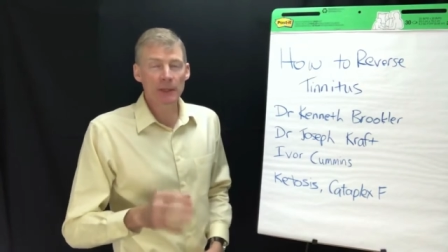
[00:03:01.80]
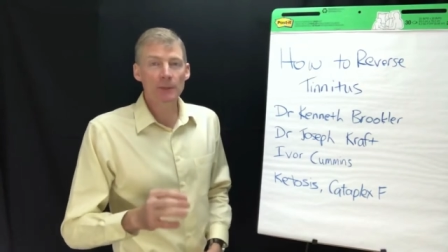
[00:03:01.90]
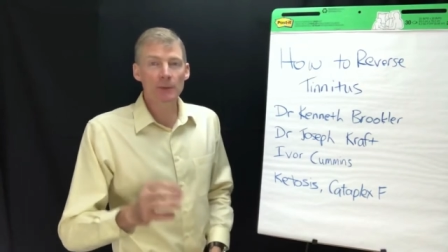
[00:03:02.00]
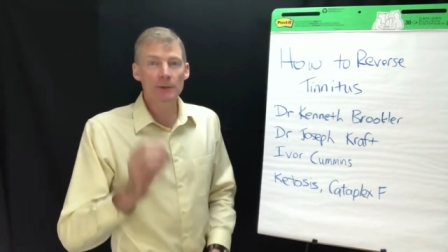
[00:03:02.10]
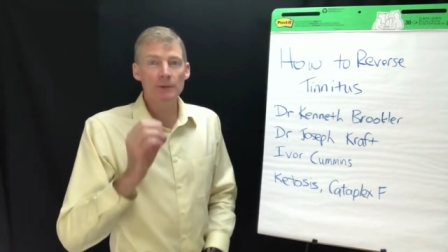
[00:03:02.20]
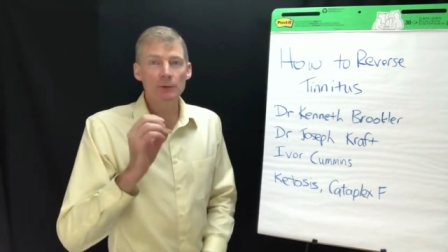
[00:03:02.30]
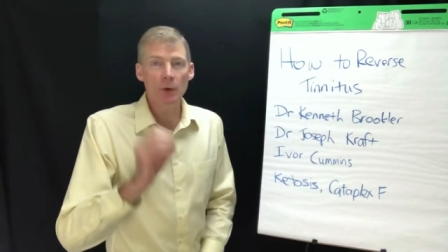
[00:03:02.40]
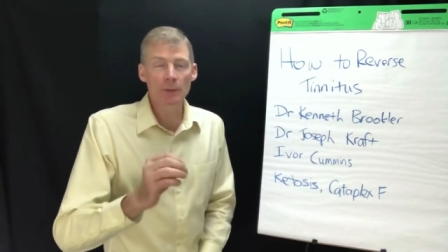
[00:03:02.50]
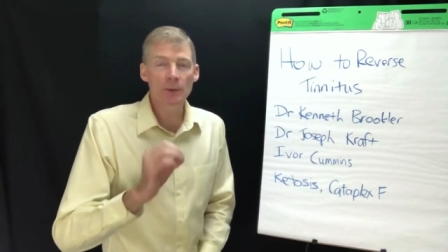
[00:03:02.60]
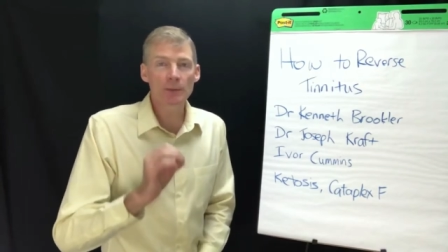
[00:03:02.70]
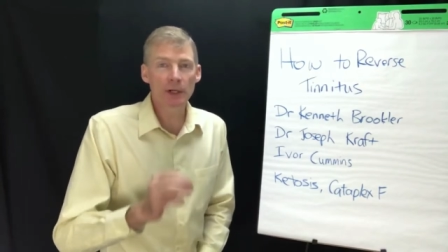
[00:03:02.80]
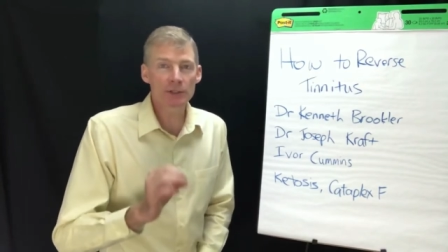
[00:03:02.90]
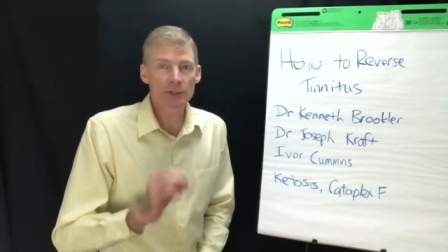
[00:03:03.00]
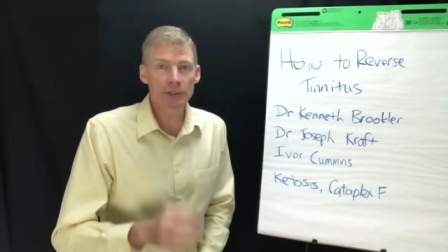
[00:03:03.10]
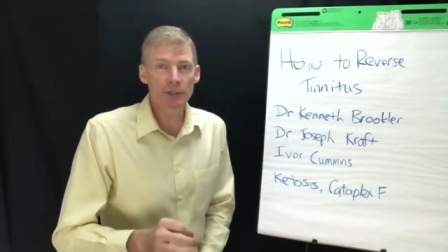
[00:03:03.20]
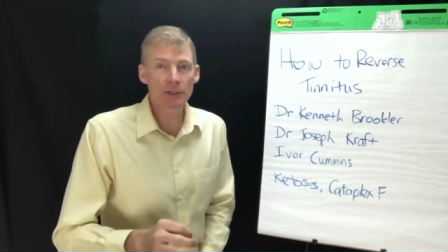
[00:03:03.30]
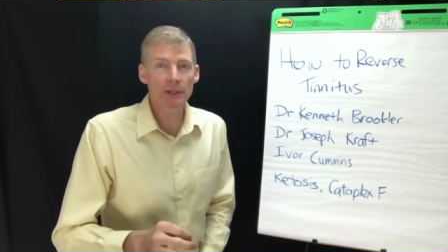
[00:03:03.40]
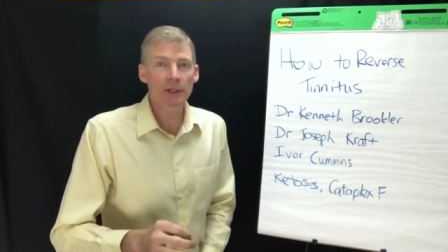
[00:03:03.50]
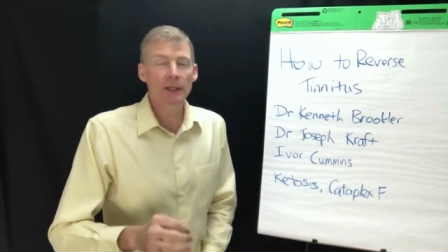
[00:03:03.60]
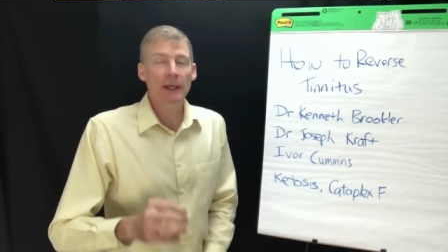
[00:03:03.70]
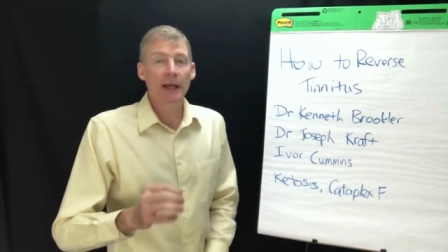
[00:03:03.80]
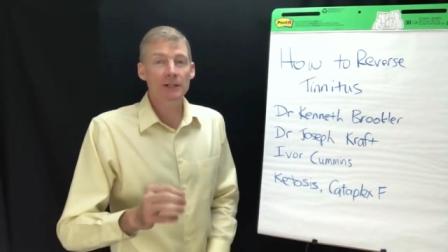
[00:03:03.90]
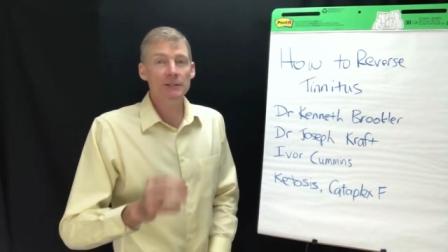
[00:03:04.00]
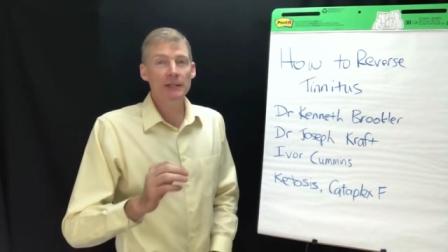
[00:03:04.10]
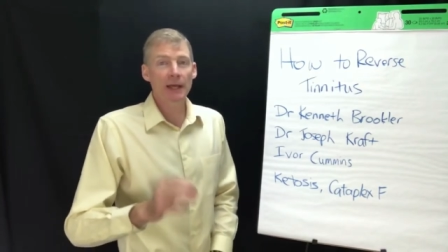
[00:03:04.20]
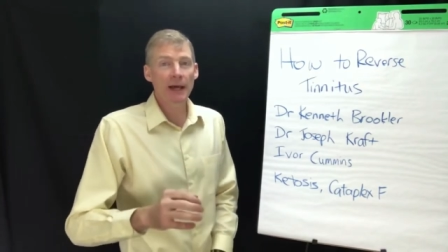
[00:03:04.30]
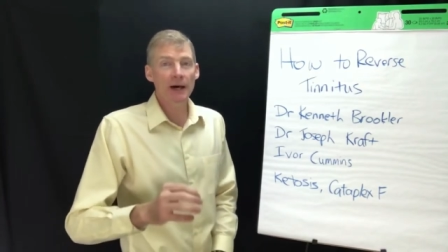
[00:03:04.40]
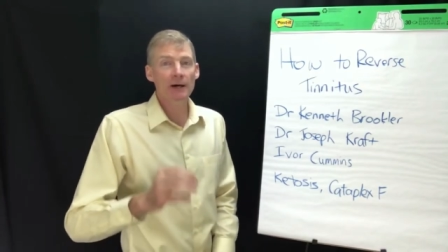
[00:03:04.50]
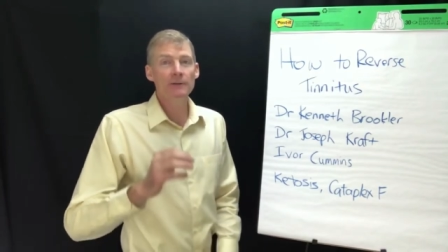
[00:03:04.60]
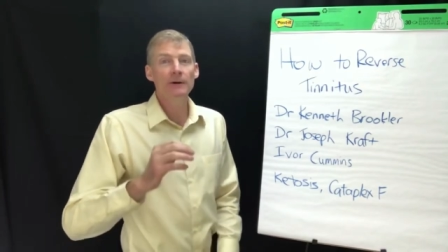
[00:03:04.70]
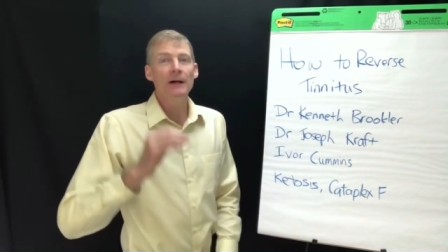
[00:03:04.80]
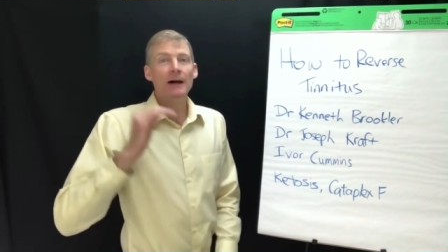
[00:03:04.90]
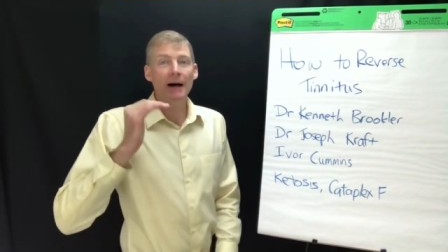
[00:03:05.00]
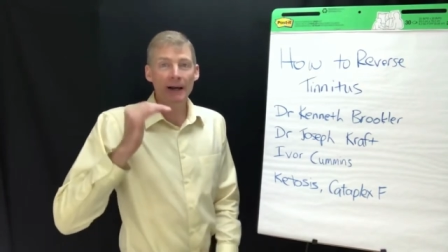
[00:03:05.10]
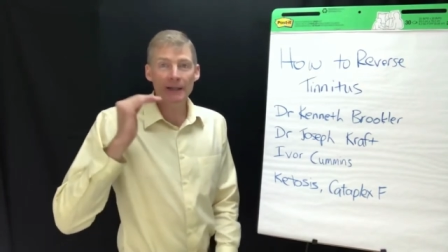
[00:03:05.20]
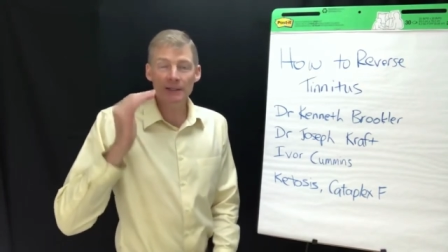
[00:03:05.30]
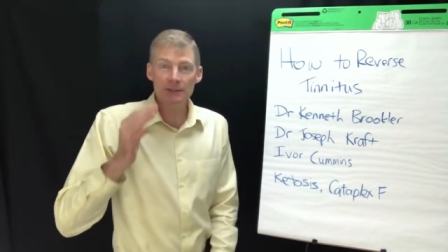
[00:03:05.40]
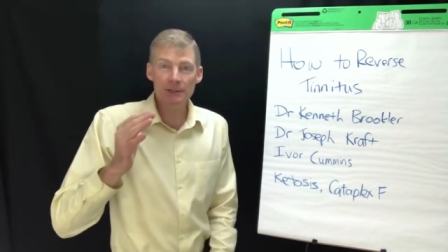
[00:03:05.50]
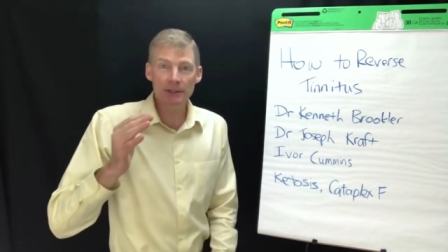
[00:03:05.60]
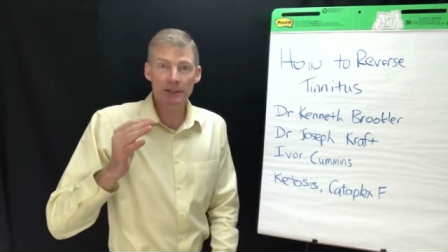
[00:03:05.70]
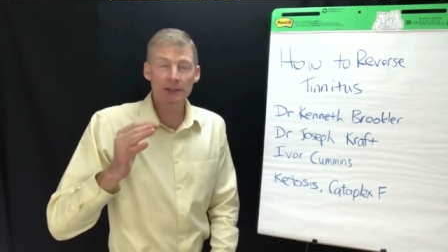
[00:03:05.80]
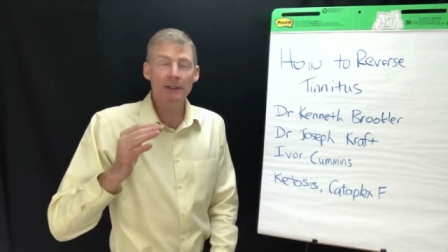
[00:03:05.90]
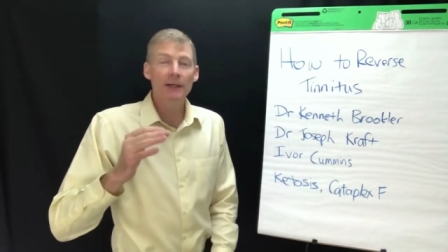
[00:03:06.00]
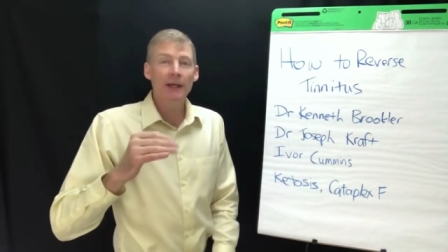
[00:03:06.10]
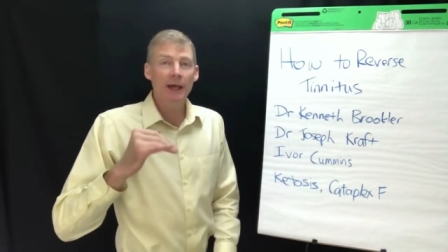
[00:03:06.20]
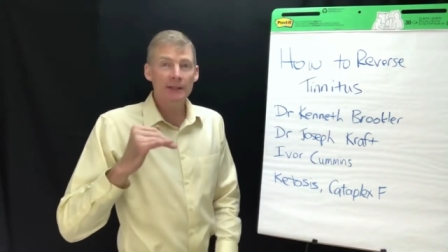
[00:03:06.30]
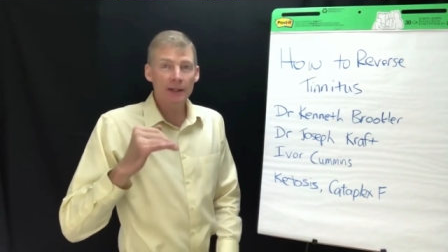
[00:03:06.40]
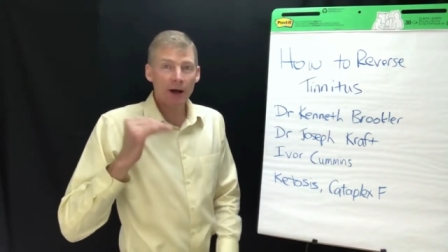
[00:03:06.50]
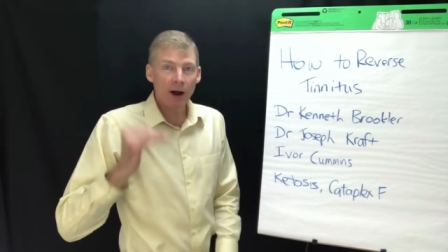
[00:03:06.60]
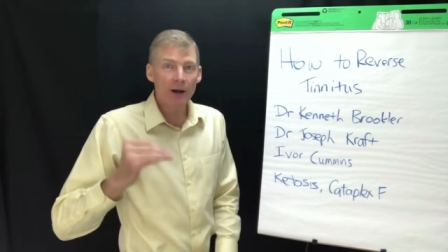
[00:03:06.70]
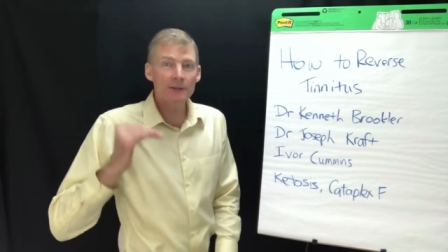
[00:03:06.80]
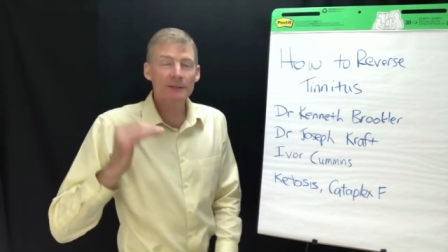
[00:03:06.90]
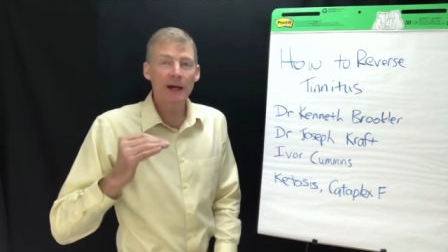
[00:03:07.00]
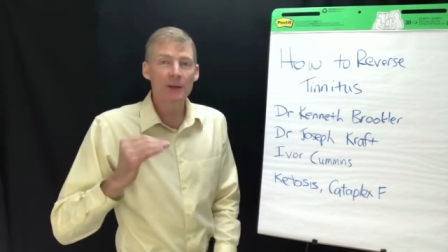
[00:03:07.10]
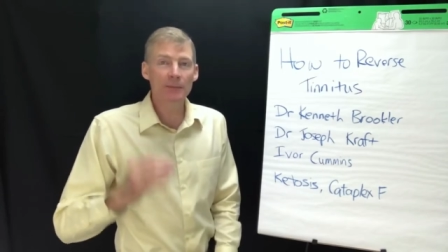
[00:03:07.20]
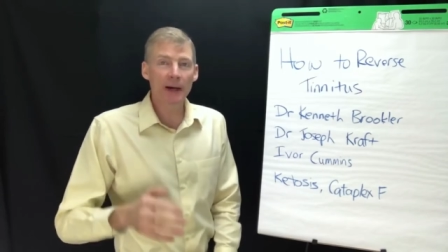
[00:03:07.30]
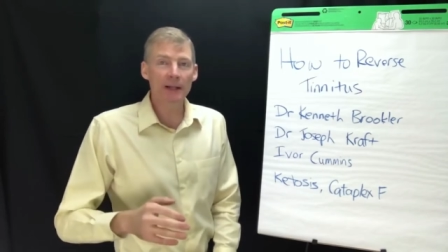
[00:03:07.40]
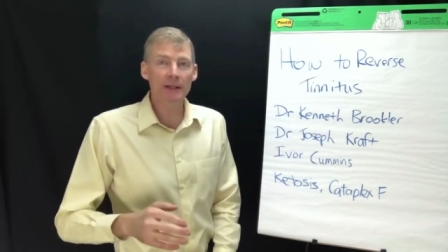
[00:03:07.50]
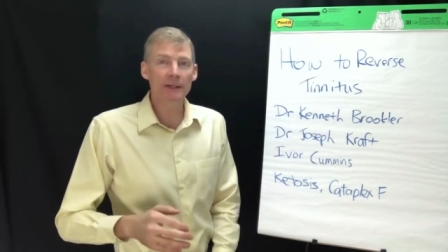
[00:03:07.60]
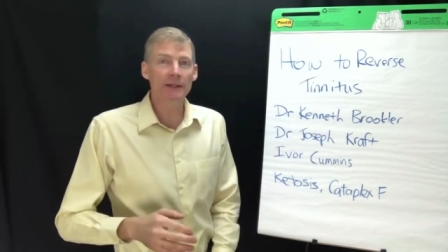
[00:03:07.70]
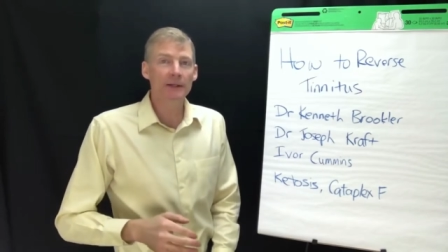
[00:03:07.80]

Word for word: of people with normal blood sugar actually have high insulin, and they are diabetic.